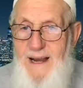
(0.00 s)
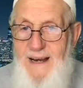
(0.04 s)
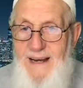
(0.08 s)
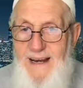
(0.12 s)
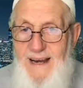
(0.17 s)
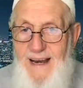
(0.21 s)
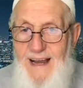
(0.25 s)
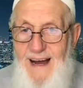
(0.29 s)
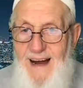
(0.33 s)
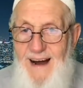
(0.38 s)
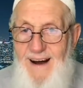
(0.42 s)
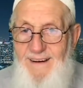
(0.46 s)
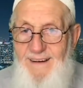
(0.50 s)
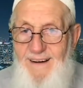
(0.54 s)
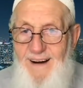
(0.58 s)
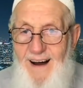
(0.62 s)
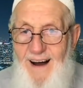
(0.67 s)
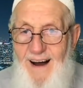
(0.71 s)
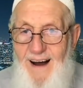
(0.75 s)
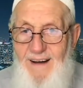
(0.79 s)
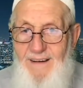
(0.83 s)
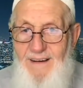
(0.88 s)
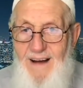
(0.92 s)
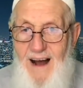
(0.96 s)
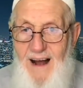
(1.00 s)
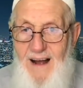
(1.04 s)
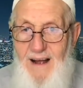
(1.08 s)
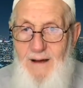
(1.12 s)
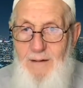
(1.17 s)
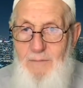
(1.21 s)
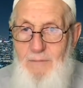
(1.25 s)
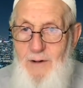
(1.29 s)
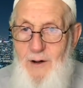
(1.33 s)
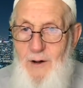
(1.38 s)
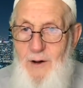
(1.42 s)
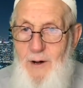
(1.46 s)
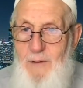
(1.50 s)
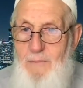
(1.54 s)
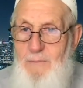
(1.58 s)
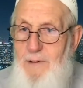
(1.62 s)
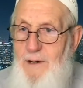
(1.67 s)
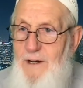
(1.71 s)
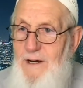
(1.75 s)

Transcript: I am going to put it up.